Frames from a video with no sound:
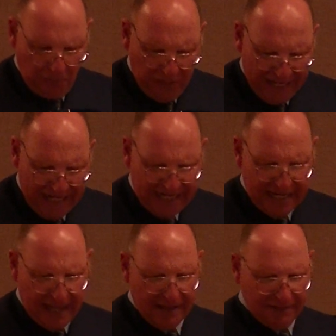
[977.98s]

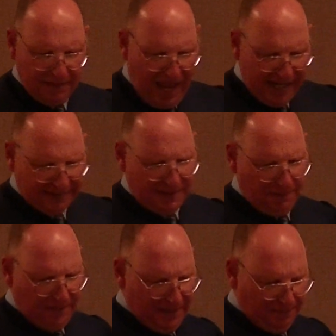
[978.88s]
We, like
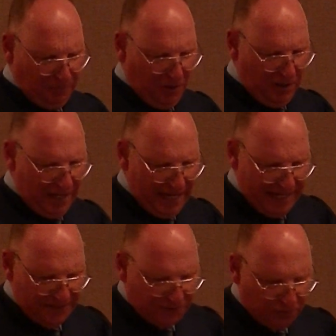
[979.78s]
the people
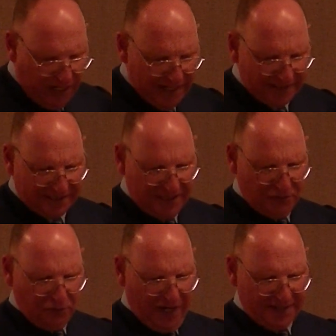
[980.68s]
Ezra is
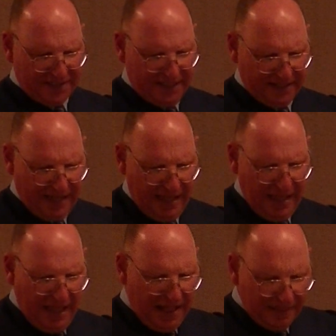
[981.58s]
addressing,
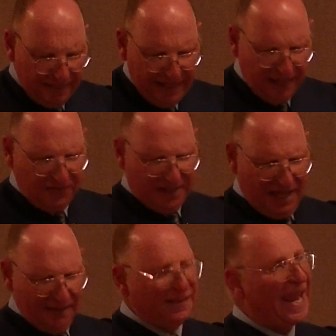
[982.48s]
live in
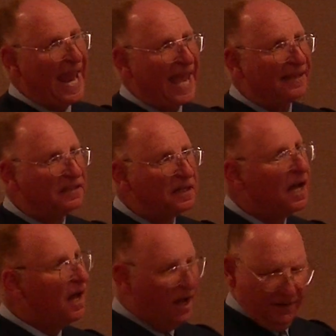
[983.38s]
a land
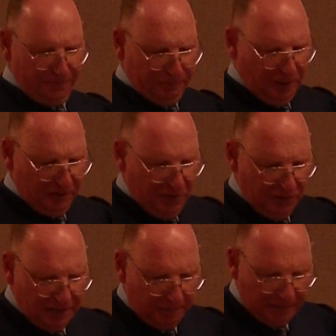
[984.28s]
of
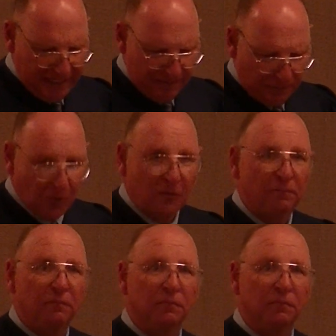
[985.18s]
polluted people.